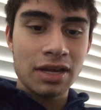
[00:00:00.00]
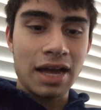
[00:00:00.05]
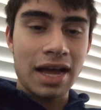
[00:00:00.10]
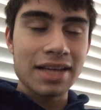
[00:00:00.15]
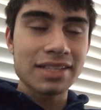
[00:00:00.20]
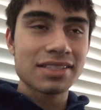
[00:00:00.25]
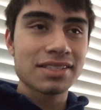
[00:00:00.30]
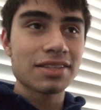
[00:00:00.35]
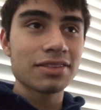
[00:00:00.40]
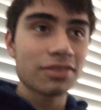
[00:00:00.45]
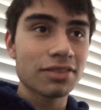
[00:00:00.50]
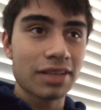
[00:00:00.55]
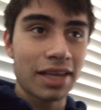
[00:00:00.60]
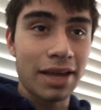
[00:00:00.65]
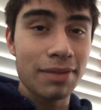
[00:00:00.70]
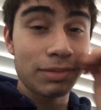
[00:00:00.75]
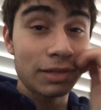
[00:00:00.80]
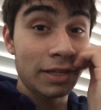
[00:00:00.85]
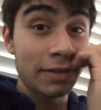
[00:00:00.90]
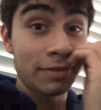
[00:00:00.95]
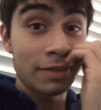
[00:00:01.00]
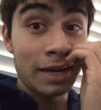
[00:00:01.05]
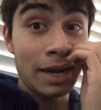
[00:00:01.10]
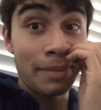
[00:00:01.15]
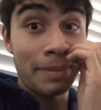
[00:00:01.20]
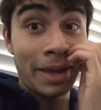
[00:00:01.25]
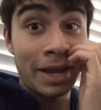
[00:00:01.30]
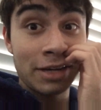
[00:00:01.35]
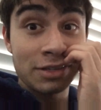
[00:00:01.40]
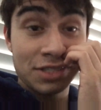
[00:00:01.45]
I still can't believe that I
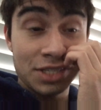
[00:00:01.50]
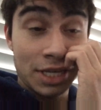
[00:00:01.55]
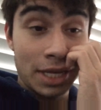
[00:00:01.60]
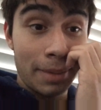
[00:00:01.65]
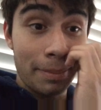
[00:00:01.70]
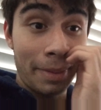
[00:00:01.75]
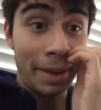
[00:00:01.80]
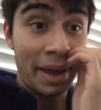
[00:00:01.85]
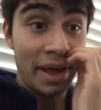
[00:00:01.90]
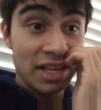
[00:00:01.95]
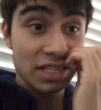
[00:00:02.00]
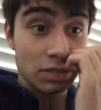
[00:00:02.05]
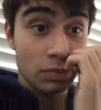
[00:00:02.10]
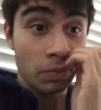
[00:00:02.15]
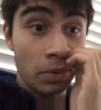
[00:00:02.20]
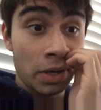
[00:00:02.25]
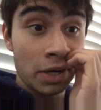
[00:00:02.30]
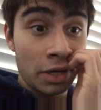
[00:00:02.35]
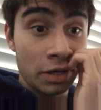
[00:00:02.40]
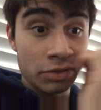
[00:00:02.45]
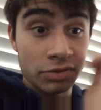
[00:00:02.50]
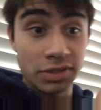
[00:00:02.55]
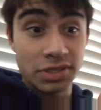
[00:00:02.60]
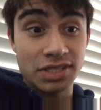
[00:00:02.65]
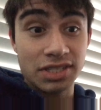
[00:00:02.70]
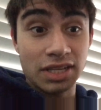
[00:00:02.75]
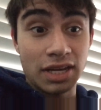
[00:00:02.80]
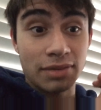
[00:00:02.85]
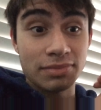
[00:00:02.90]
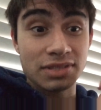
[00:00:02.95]
managed to get past one hundred
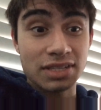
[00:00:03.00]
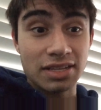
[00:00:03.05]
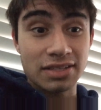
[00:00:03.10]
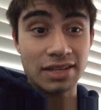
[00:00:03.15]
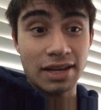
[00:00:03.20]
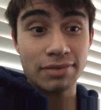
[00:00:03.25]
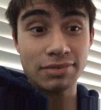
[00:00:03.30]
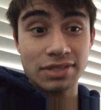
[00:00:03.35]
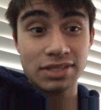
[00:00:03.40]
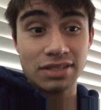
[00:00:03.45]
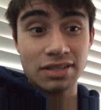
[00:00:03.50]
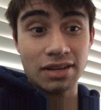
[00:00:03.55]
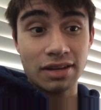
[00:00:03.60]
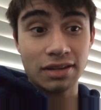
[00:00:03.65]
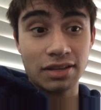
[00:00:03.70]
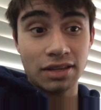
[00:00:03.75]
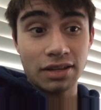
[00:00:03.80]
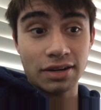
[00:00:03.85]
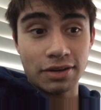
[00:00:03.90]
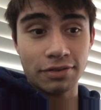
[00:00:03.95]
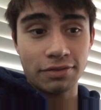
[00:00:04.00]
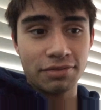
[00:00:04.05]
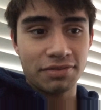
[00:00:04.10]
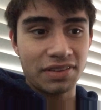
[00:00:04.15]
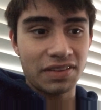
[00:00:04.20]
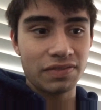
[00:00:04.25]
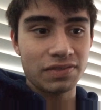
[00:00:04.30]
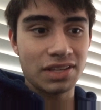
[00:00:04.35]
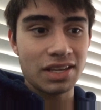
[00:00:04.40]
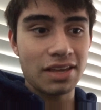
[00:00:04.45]
subs, because I was stuck, you know,
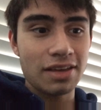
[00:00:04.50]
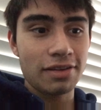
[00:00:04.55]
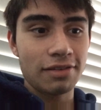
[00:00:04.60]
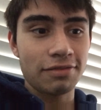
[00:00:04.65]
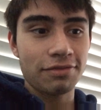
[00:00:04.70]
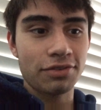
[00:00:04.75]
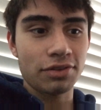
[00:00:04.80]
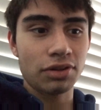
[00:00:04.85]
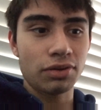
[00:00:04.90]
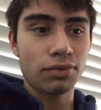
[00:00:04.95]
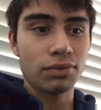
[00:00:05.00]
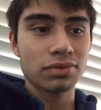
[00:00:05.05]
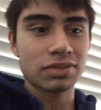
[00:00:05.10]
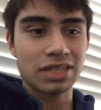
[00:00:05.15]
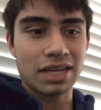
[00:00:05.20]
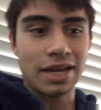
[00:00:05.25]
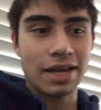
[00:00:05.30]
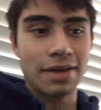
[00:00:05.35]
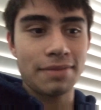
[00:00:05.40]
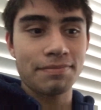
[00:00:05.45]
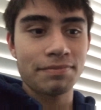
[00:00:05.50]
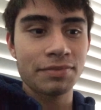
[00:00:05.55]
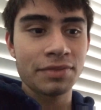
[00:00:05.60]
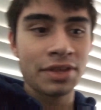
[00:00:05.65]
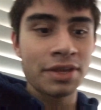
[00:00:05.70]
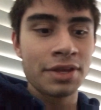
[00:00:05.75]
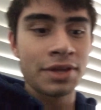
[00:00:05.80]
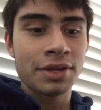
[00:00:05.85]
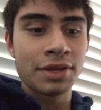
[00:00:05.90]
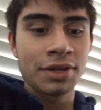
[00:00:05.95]
fifty for the whole time.
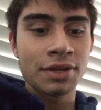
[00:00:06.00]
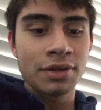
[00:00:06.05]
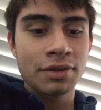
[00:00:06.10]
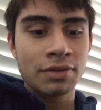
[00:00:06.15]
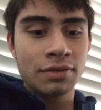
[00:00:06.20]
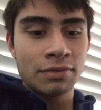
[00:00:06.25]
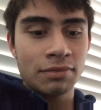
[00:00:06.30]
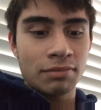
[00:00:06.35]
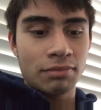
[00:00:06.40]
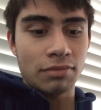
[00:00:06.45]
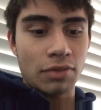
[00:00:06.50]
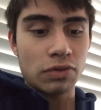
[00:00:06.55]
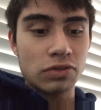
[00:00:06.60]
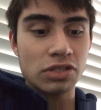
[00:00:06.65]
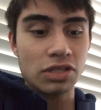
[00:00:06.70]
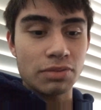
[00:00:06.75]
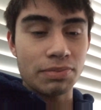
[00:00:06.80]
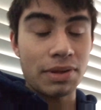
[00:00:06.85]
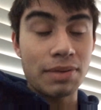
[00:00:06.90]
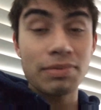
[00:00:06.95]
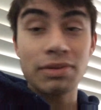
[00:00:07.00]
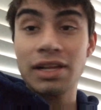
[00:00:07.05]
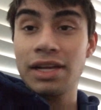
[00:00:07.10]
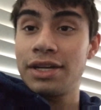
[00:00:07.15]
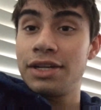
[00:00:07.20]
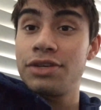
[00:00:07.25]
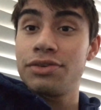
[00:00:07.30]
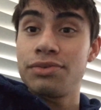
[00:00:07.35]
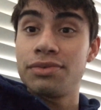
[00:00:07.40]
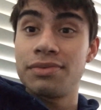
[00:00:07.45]
Most of the people
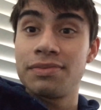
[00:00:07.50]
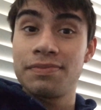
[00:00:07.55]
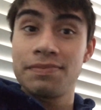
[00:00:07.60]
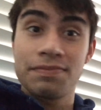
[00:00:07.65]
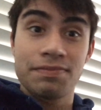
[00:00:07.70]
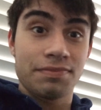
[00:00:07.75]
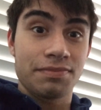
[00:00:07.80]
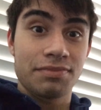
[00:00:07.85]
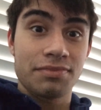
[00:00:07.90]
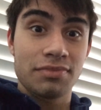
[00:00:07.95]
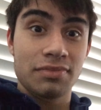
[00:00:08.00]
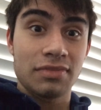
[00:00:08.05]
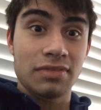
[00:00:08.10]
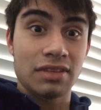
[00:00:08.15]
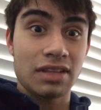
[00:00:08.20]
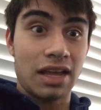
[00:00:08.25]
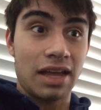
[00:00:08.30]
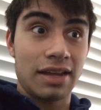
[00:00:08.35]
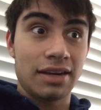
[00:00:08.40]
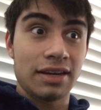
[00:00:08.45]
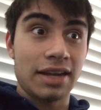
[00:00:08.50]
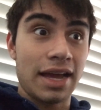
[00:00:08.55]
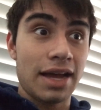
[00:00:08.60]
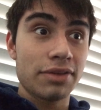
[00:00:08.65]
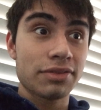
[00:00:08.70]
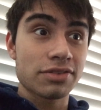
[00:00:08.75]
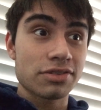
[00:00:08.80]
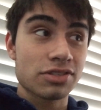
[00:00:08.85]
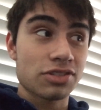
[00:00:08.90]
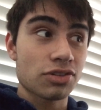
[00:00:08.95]
I knew.
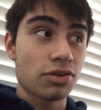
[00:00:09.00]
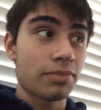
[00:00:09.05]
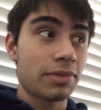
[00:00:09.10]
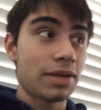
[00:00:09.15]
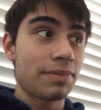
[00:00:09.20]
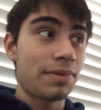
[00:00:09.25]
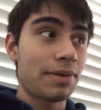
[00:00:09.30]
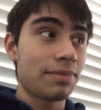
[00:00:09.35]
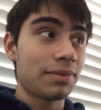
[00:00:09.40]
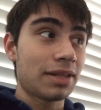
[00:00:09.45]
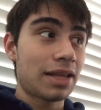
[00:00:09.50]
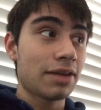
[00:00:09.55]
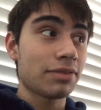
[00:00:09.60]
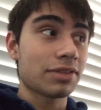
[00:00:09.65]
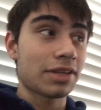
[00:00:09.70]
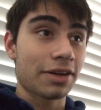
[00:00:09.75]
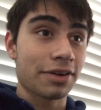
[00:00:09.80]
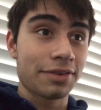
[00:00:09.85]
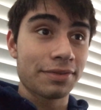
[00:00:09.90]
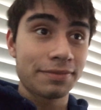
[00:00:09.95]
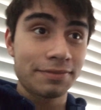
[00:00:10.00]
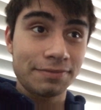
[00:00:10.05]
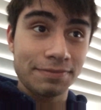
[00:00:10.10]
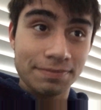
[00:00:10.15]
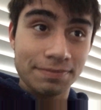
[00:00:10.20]
Now there's so many people out there.